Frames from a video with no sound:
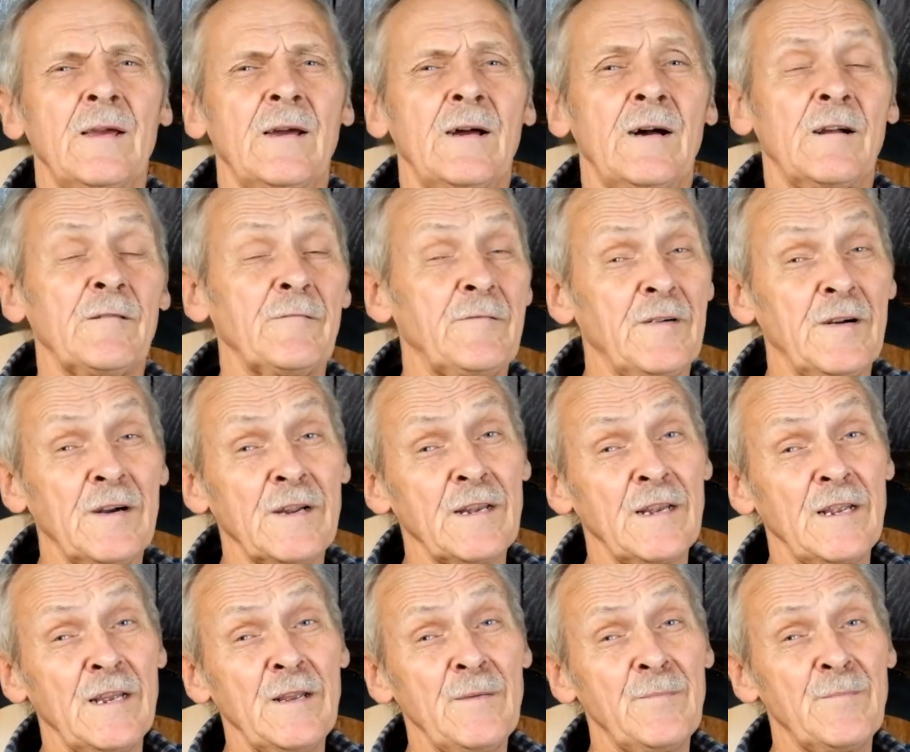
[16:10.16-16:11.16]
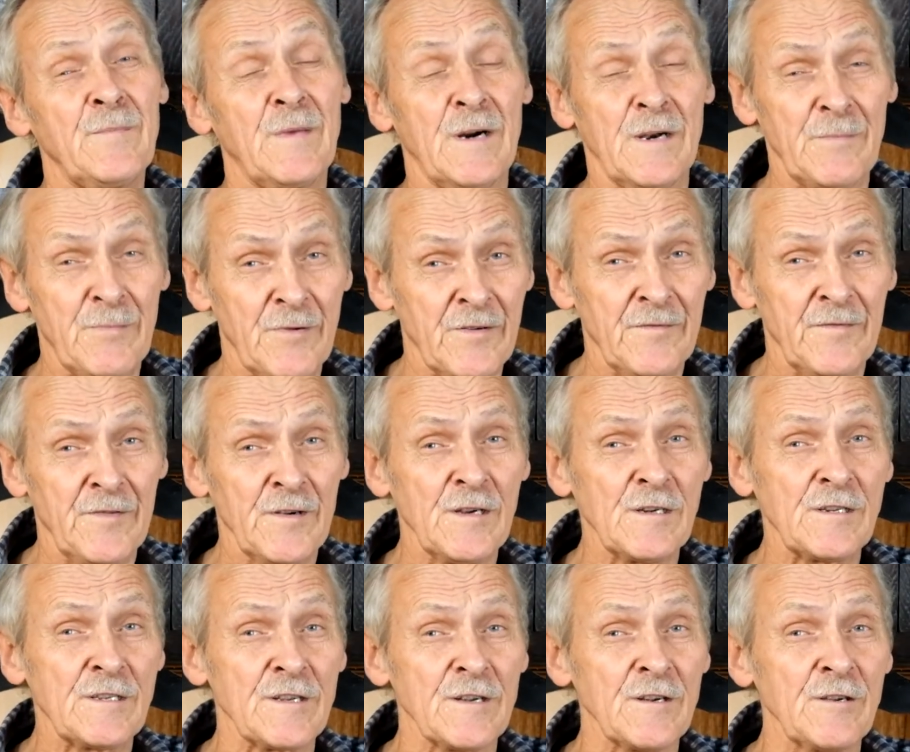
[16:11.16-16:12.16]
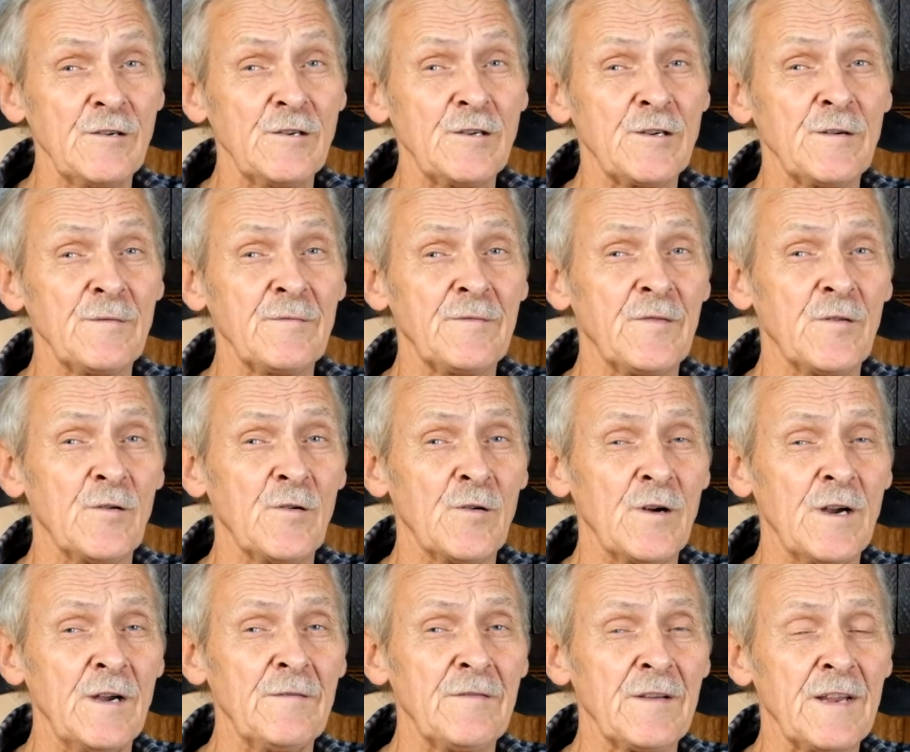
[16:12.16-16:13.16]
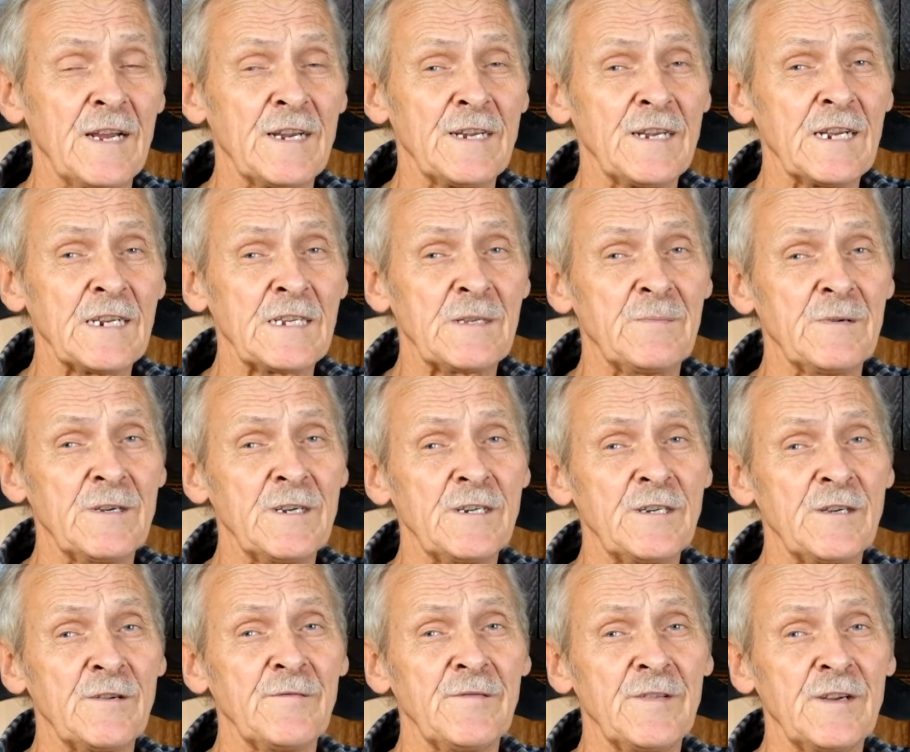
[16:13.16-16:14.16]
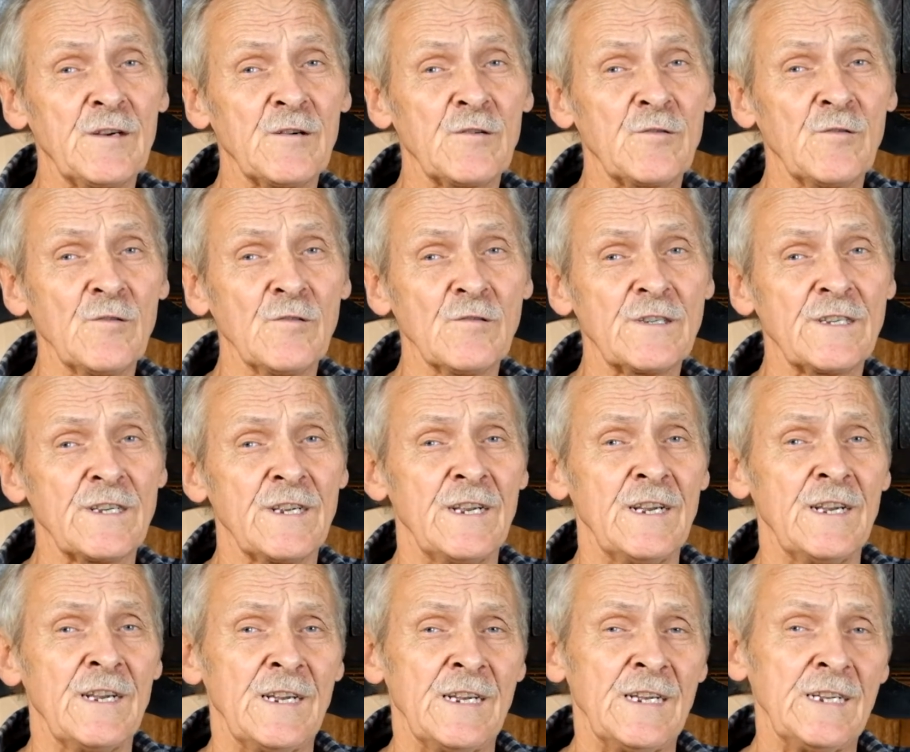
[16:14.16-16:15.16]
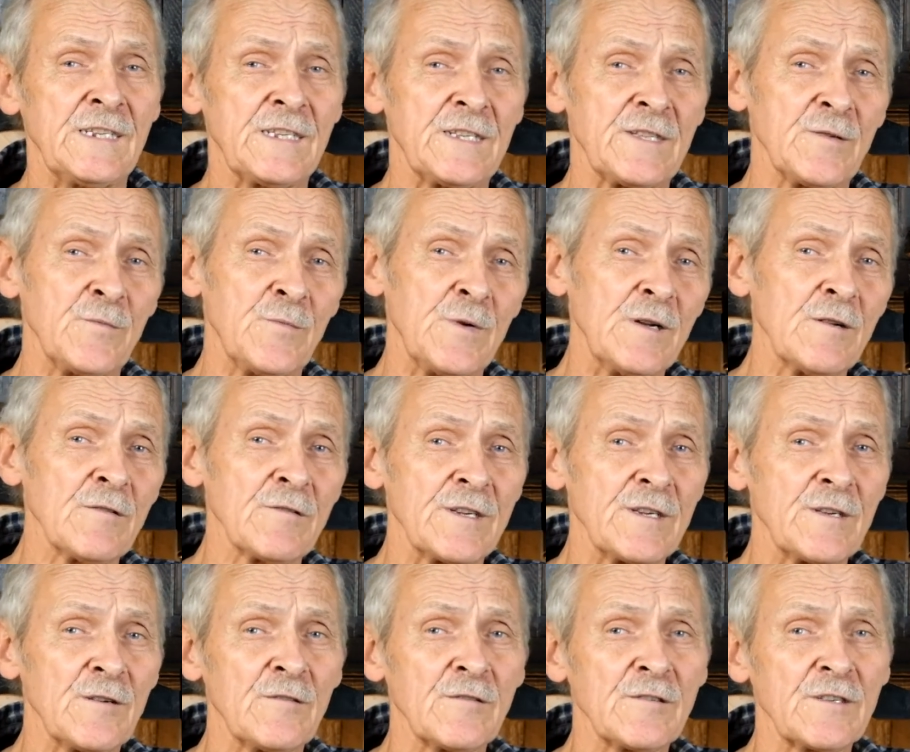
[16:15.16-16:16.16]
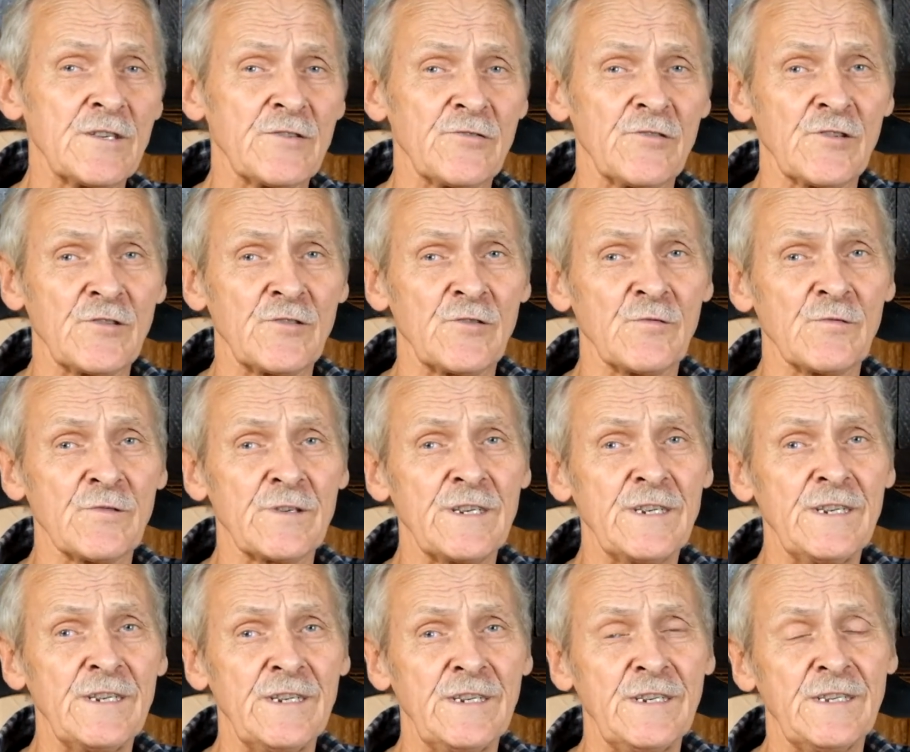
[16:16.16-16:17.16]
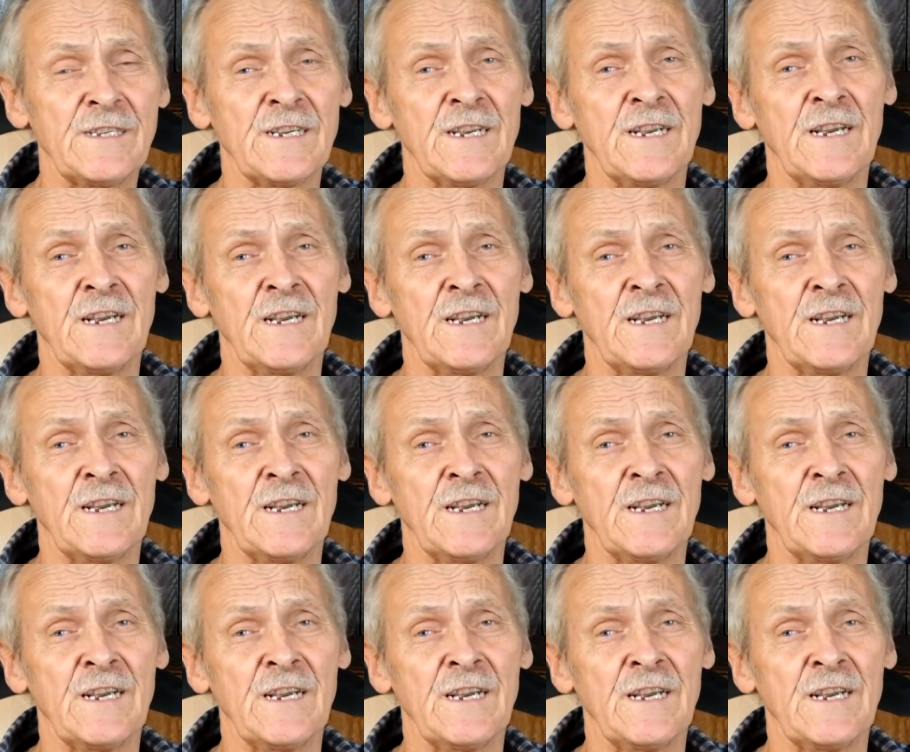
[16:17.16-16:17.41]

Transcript: And finally, my preferred solution for overland expedition vehicles is the welded on structural tees,